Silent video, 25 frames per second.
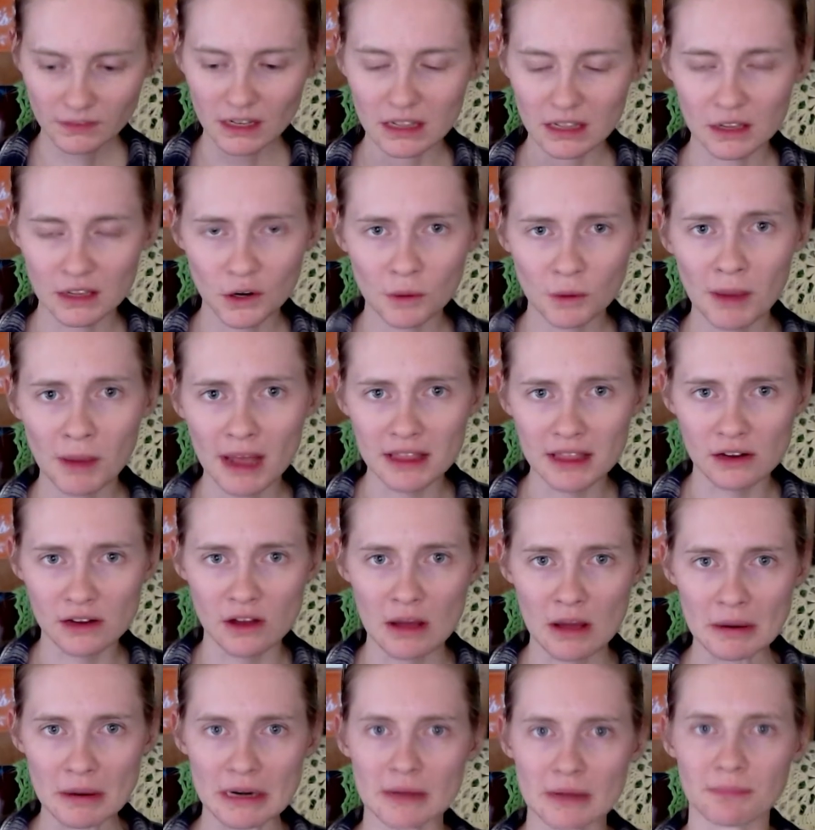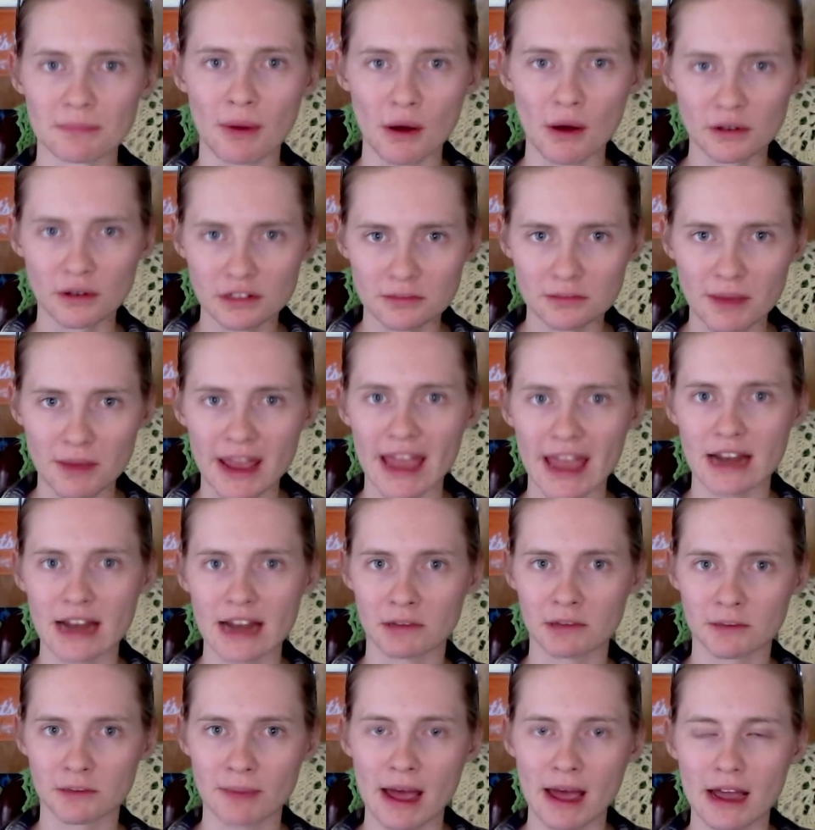little by little I'm going to post my
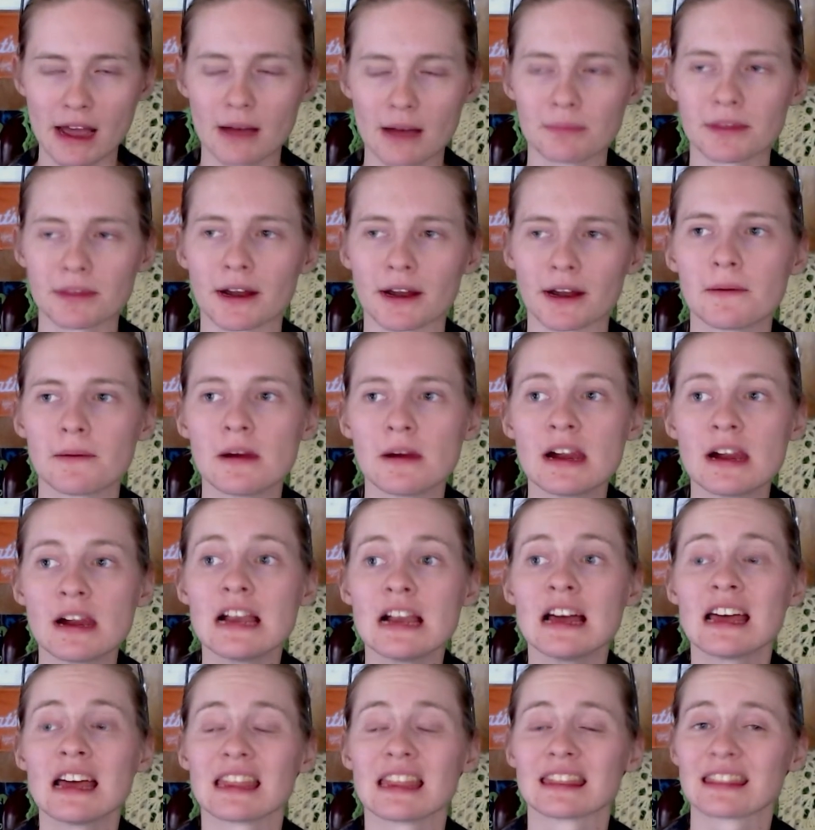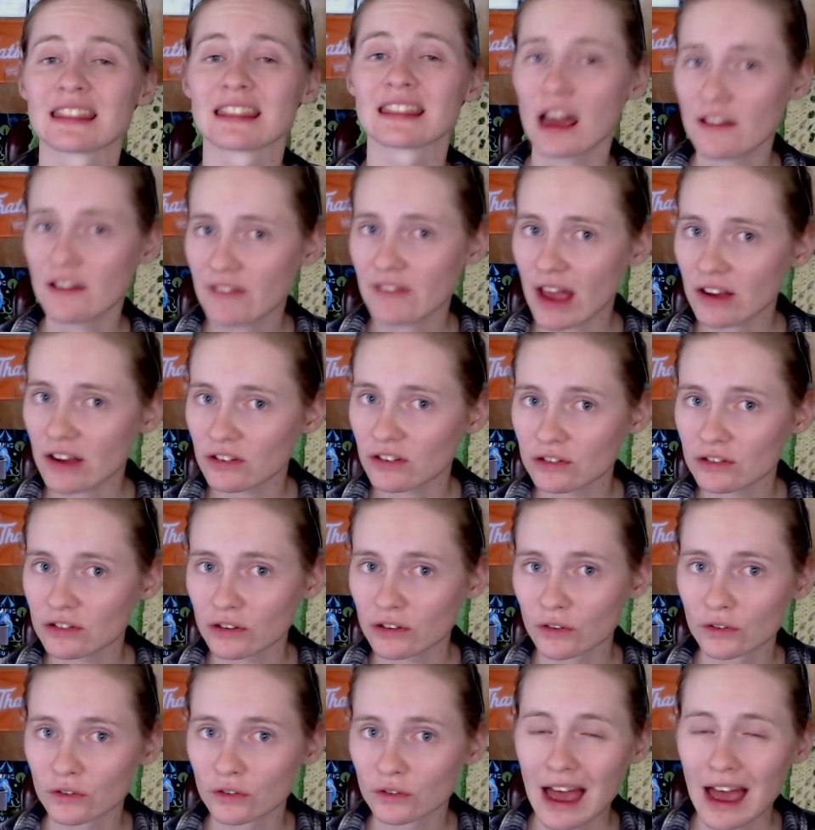animes back up there. Live action
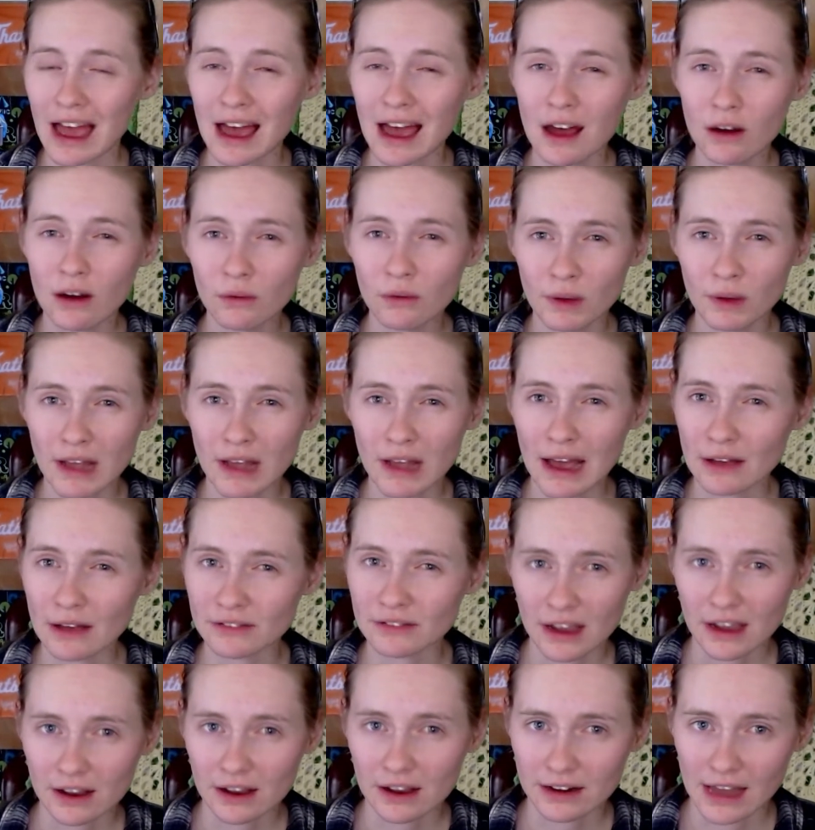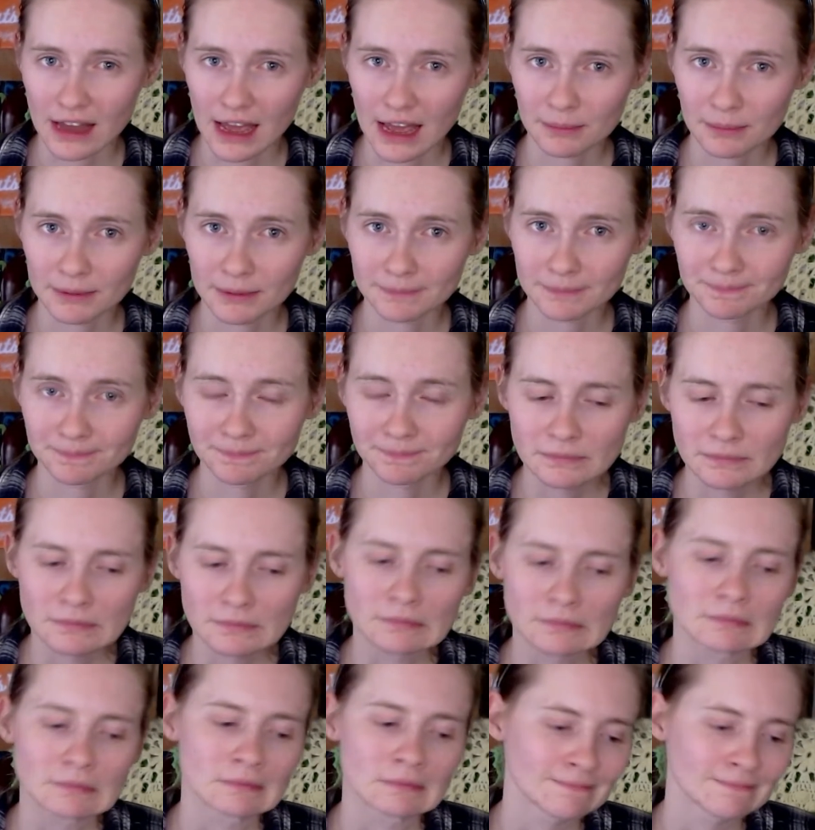shows, how, how's that going to happen?
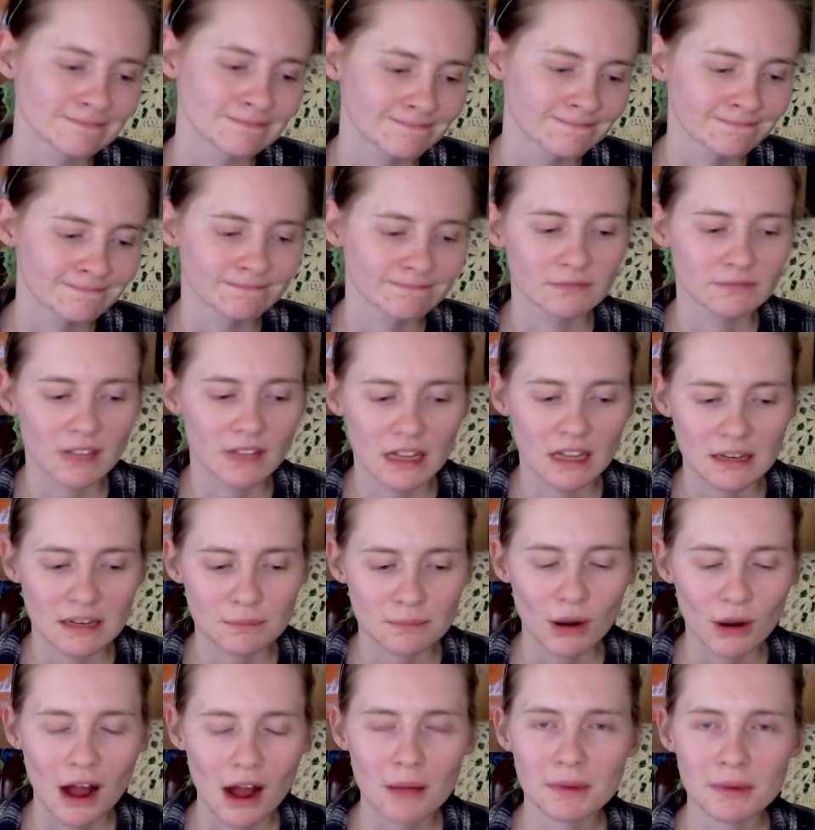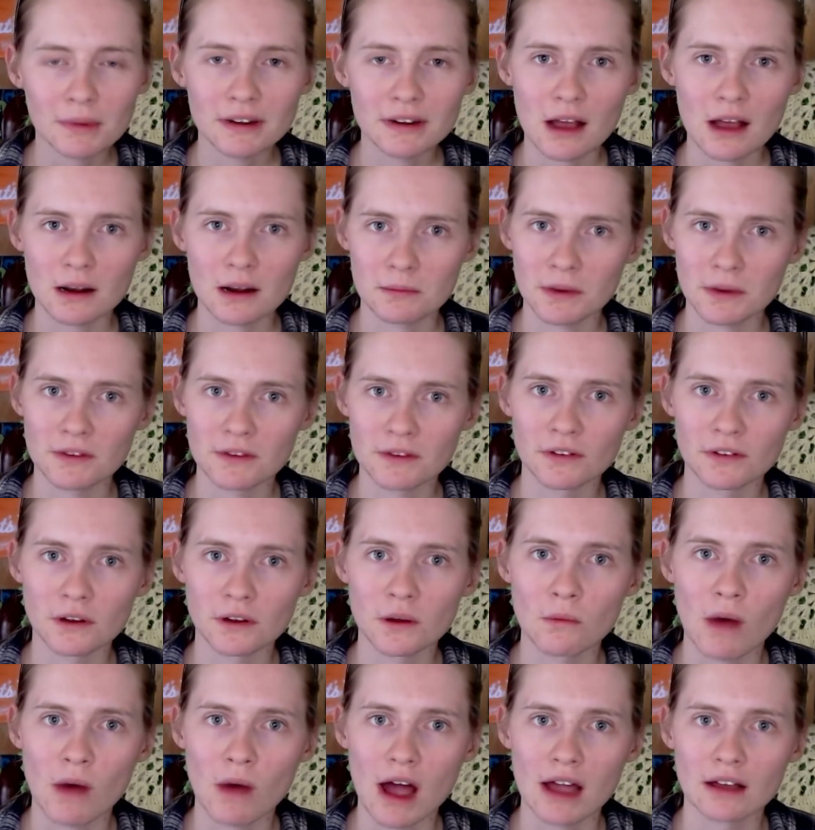probably not going to be for a
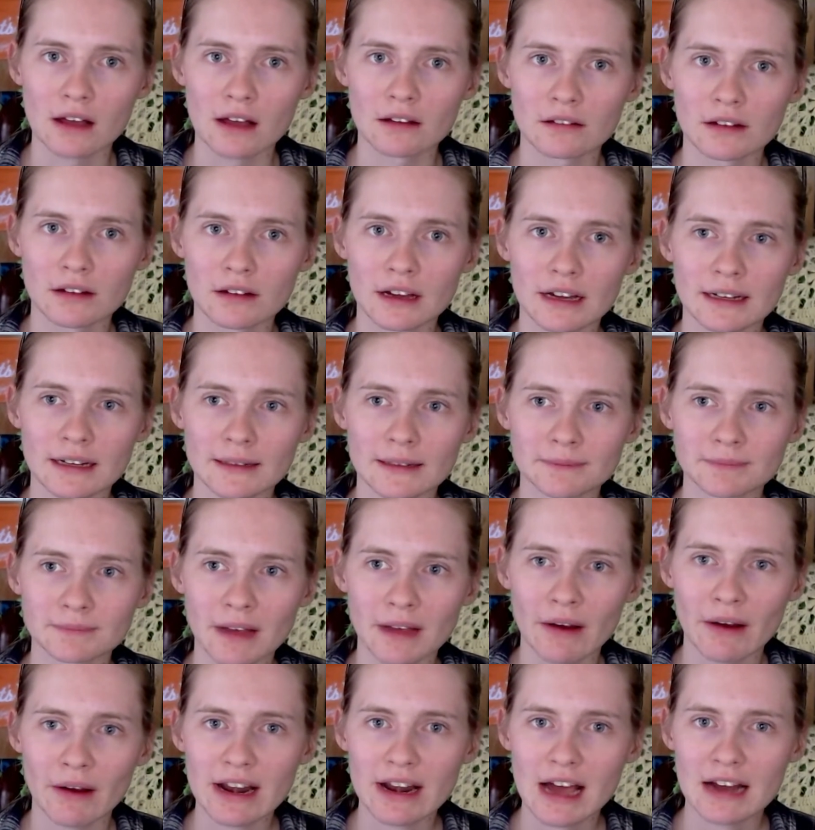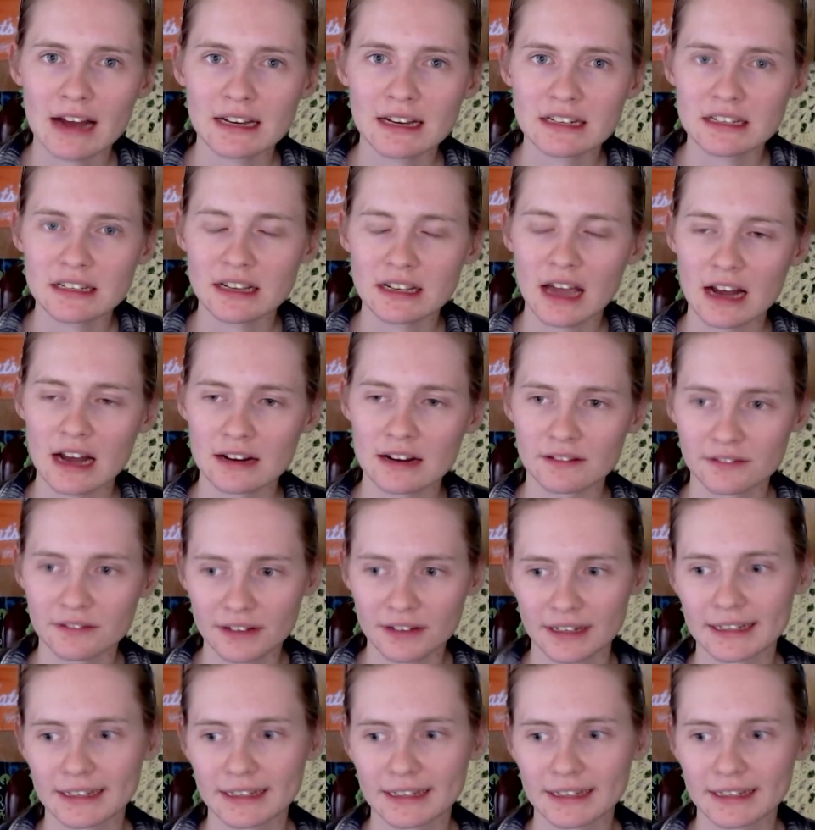little while. Um, right now, I need to kind of.